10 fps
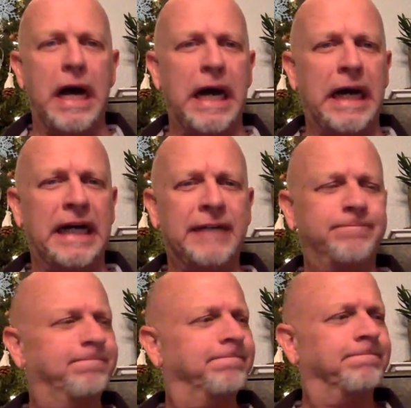
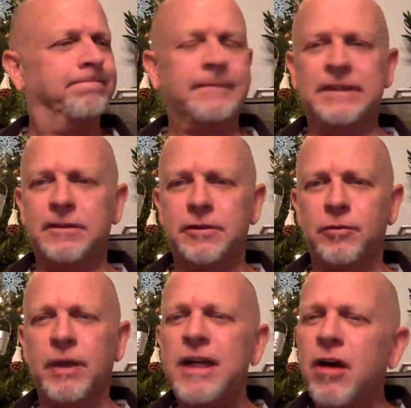I think that's
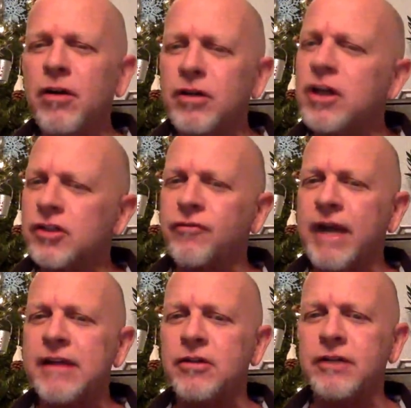what they meant. No, because a
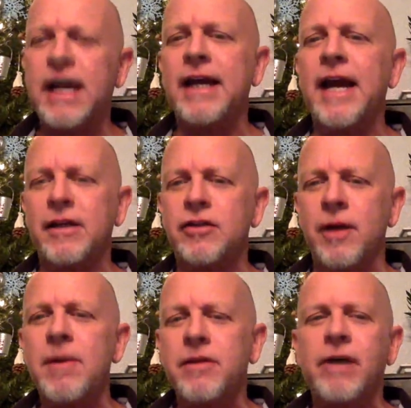razor, yeah. So
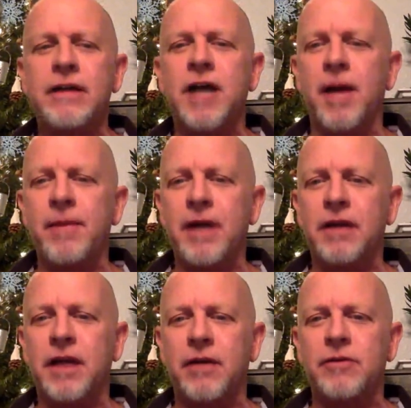I'm on the right topic.
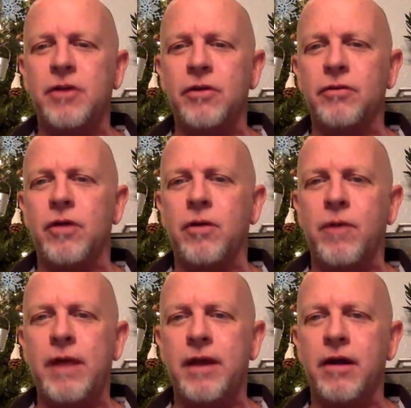I thought I was going the wrong
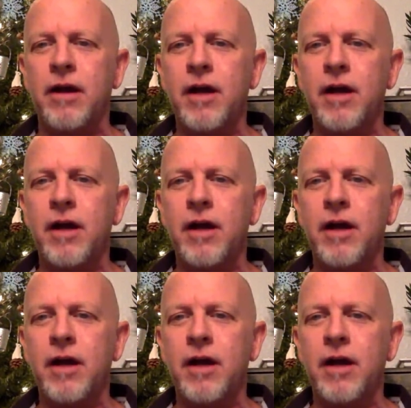way there.